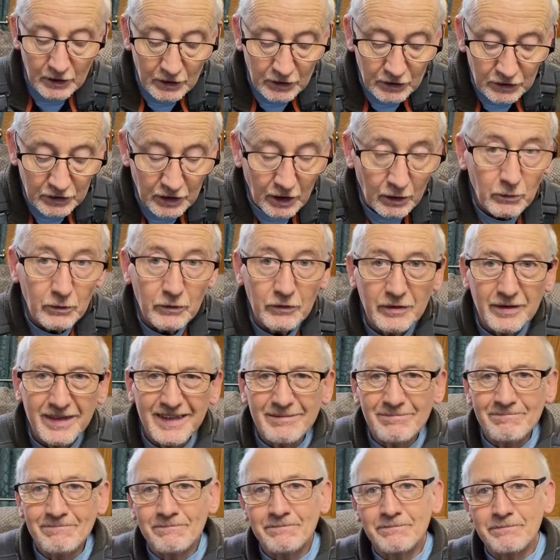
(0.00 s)
So
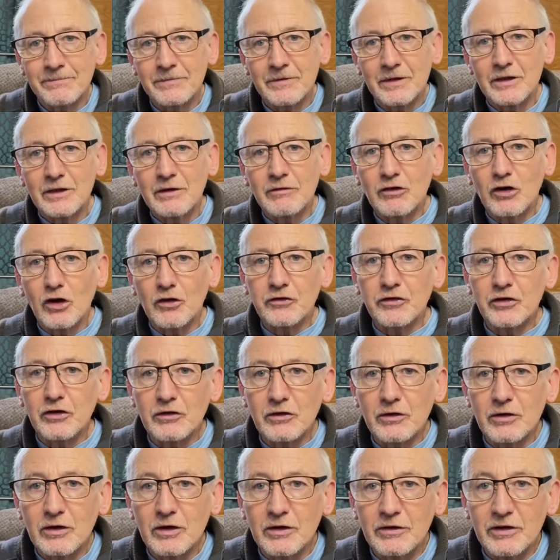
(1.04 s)
you've got
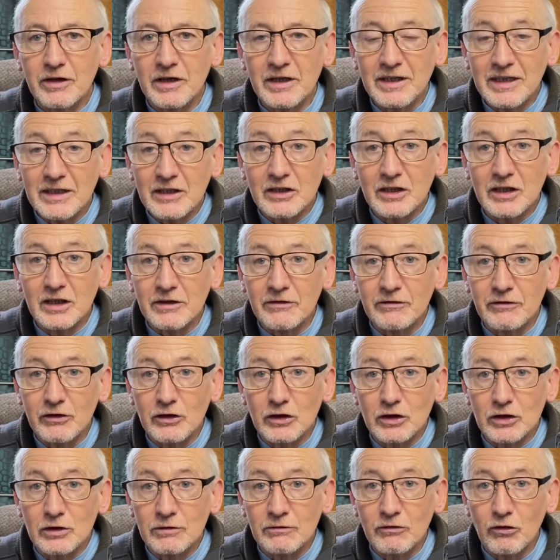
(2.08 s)
to initially,
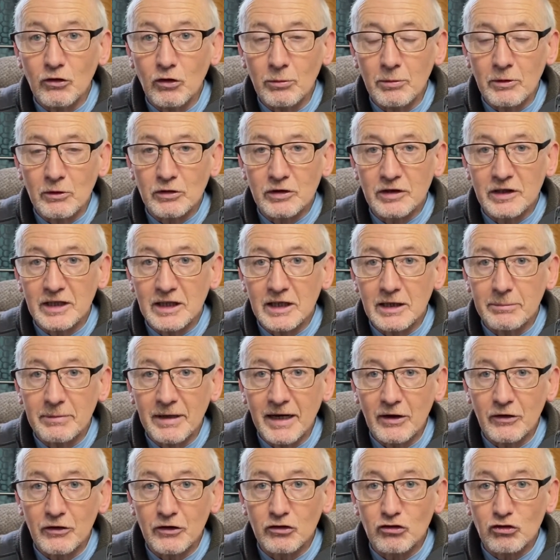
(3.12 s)
first and foremost, think
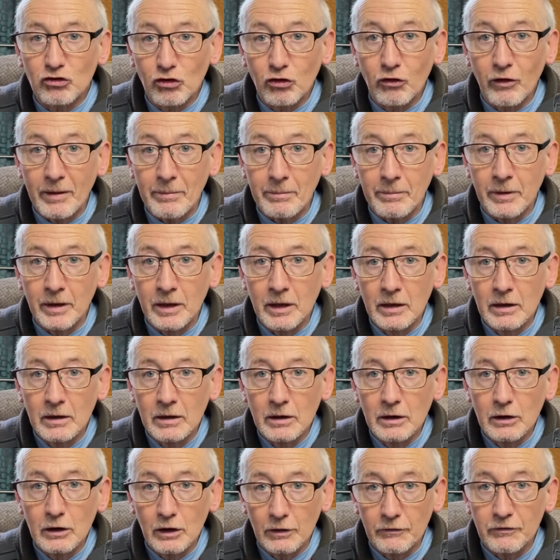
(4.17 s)
about the trim
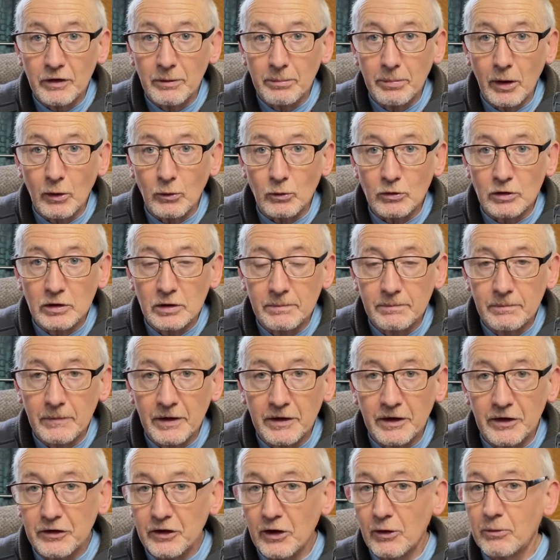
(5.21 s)
of your boat.
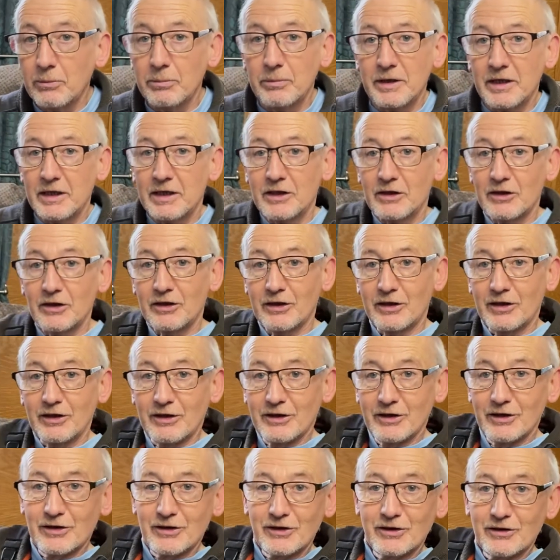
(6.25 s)
And I don't mean
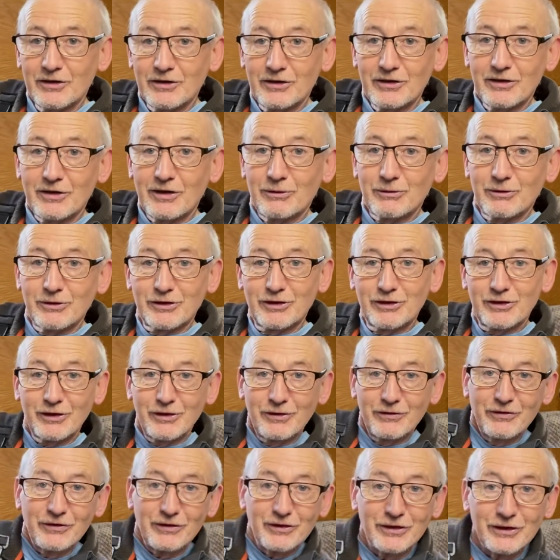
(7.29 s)
the
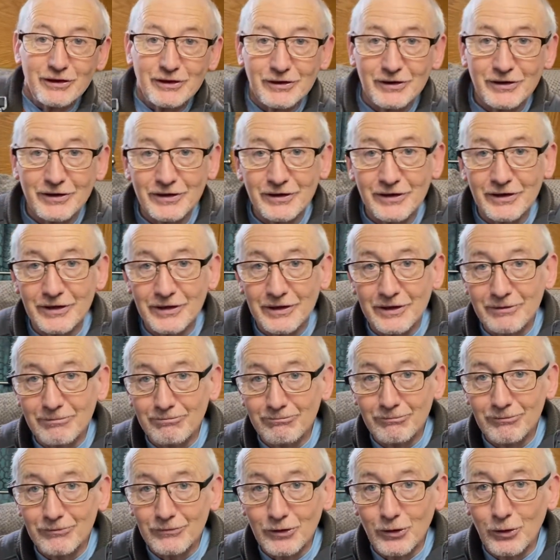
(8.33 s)
surfaces and the
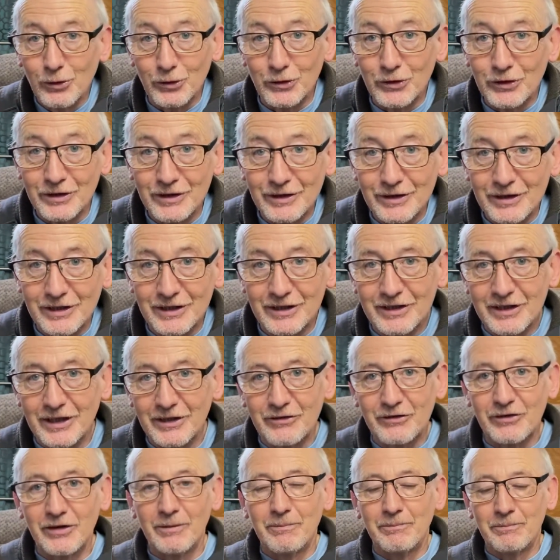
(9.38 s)
cushions,
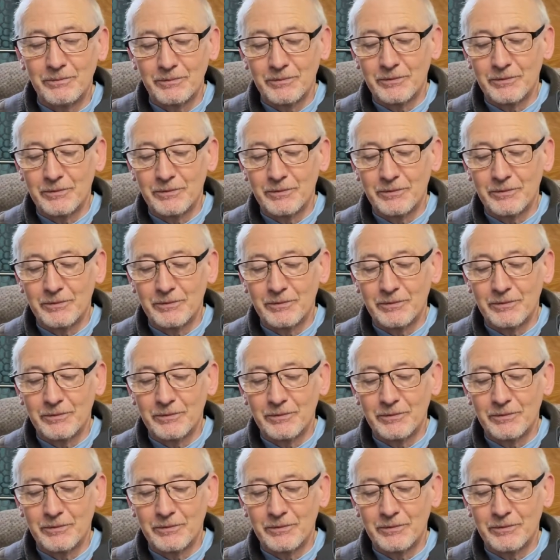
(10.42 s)
etc.